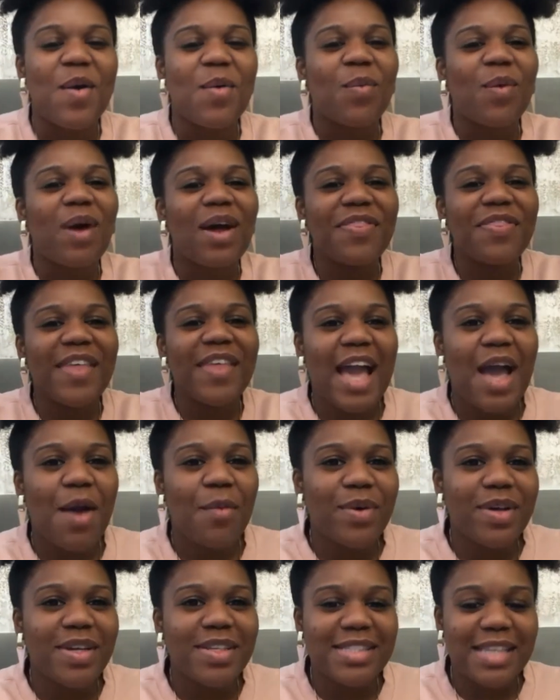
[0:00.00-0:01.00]
one thing I
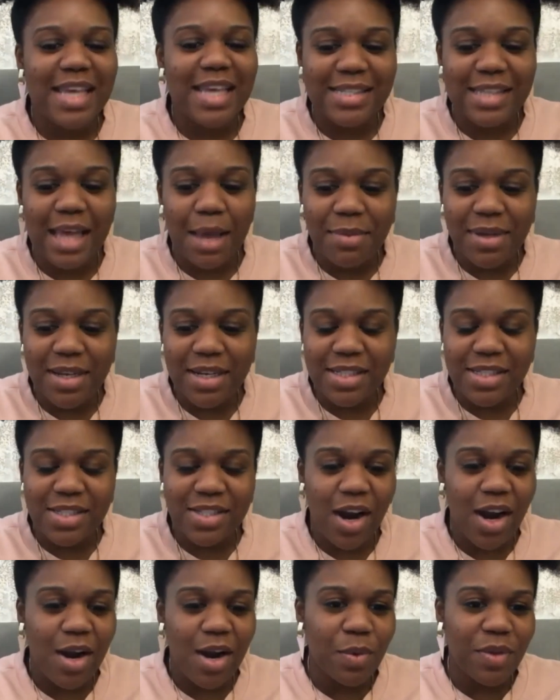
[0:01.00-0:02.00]
will say is I'm going to
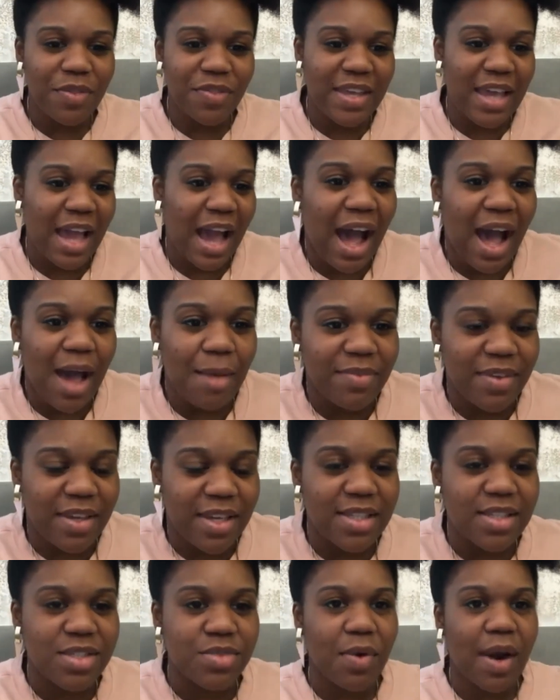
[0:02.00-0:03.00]
start with the
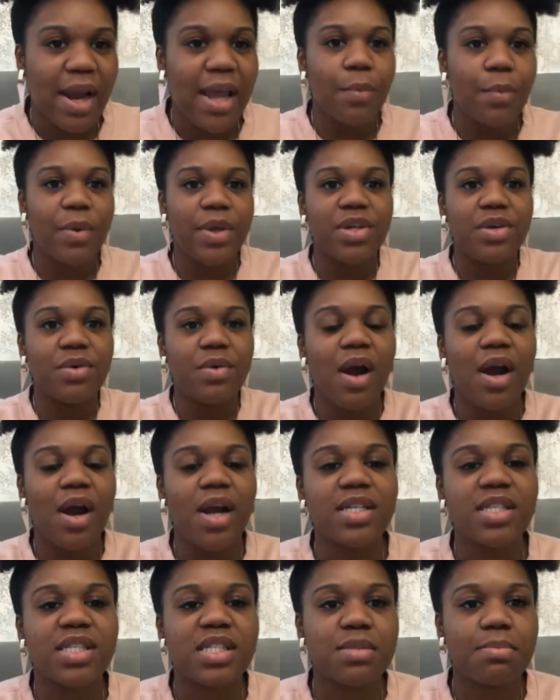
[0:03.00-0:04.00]
obvious, right? When you are
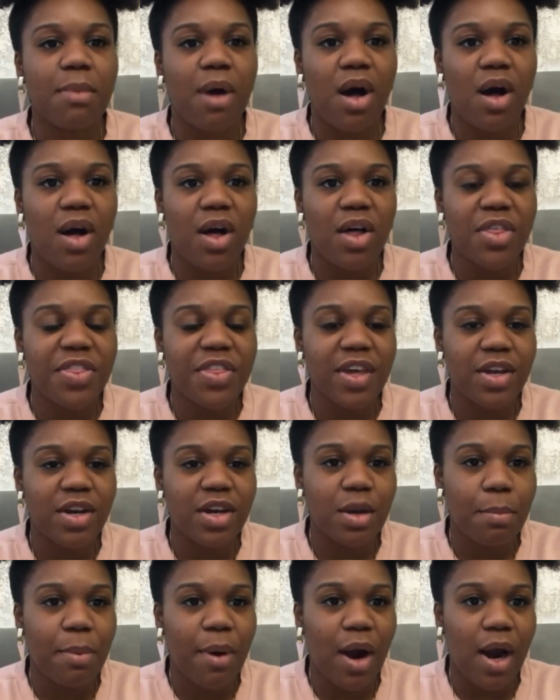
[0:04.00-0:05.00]
a small theater
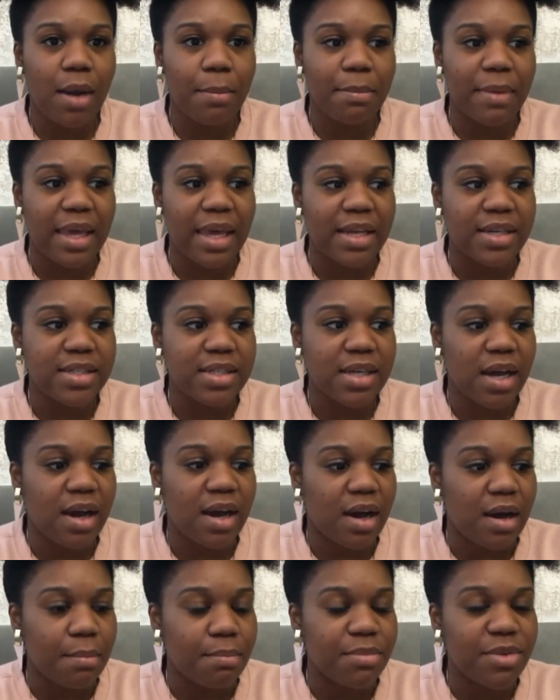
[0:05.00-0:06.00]
department,
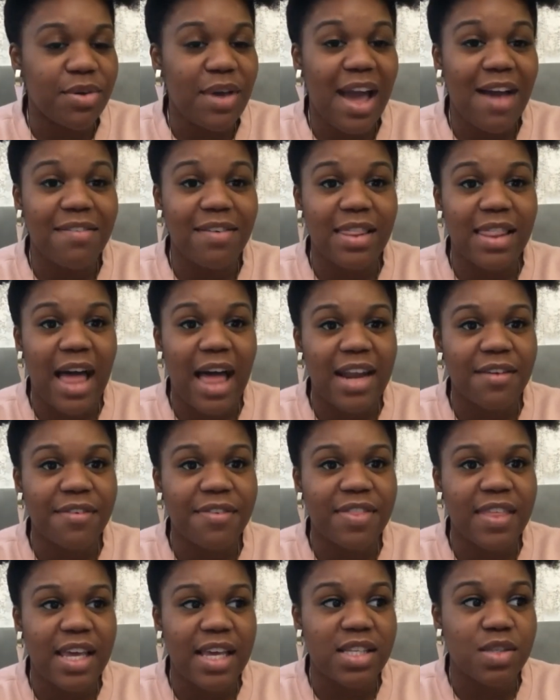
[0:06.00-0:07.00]
um, you have a lot of
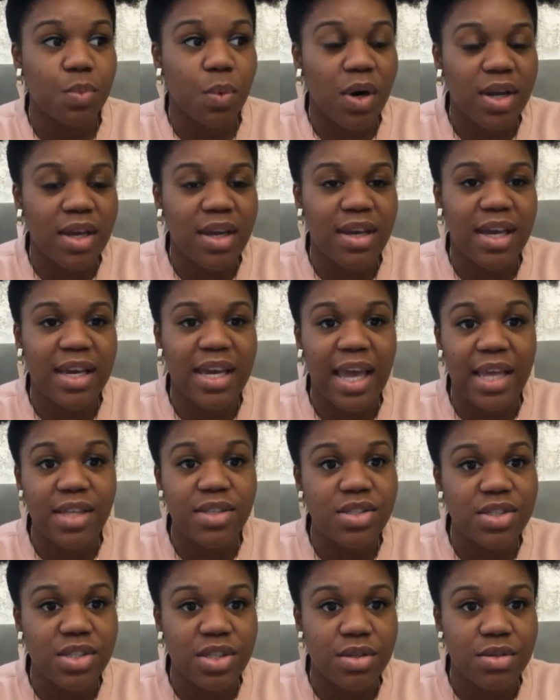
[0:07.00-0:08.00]
things working
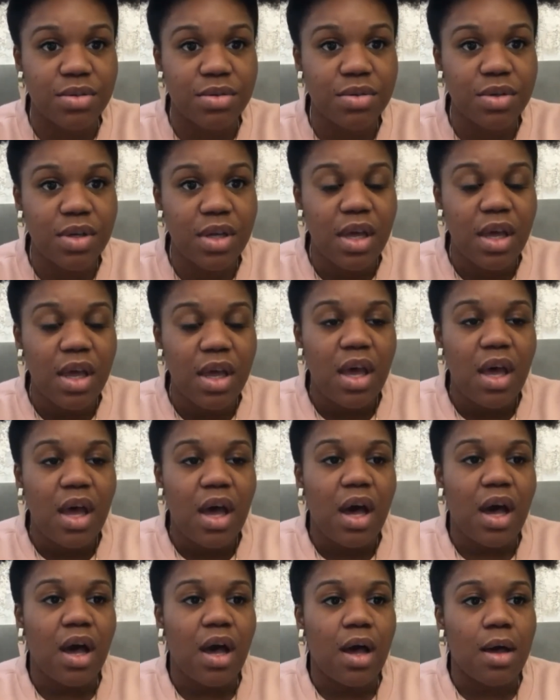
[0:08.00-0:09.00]
against you.
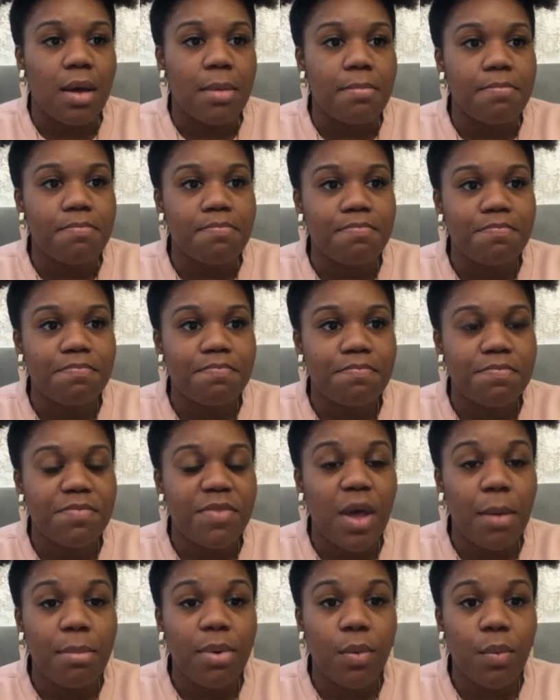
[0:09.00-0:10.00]
Um,
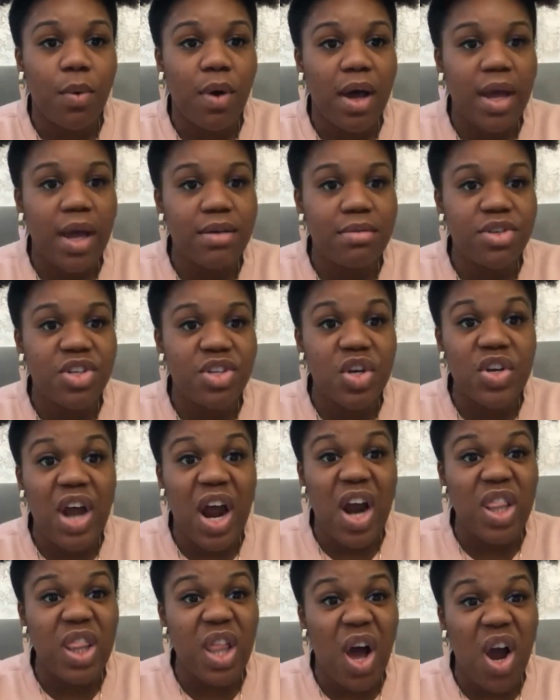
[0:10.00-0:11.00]
number one, you're
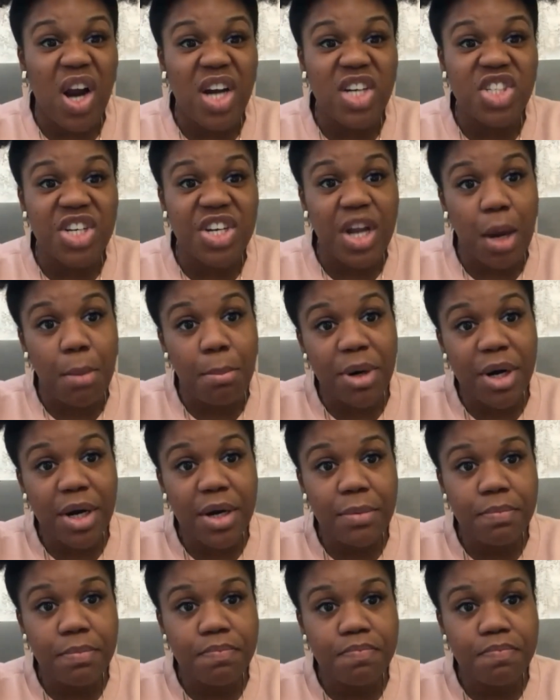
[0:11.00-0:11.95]
not large in number.